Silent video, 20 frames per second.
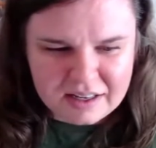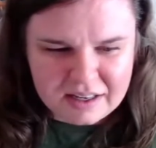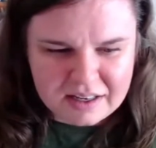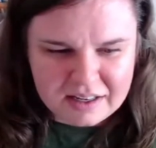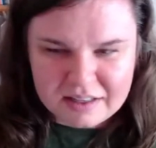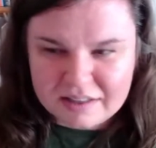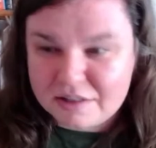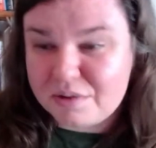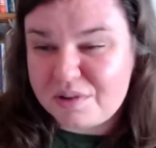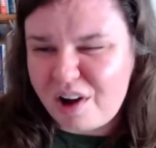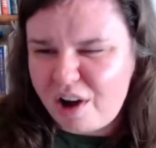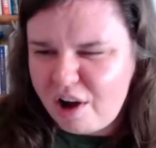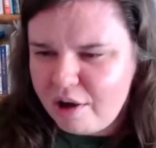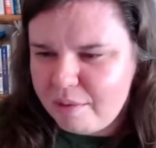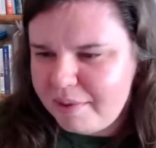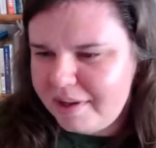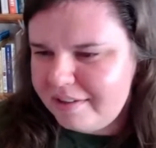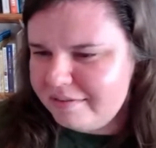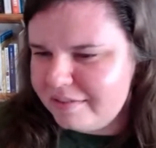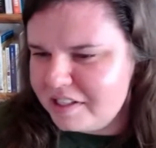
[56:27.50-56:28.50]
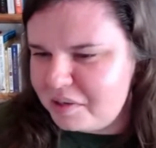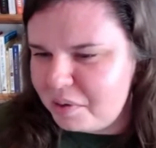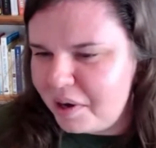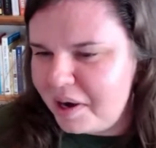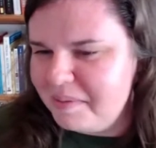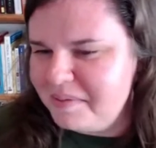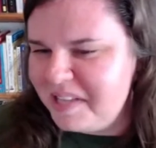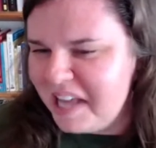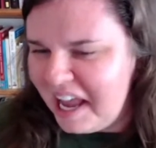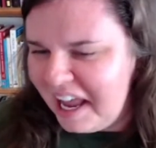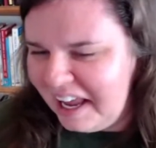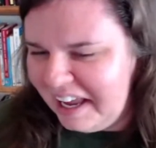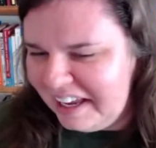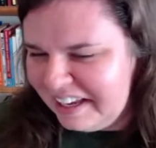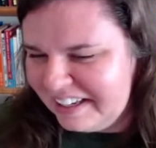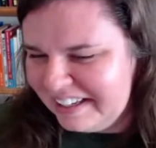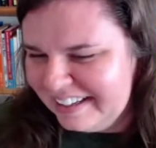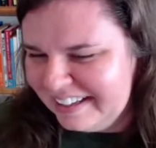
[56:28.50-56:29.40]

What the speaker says: So call me, is what I'm saying.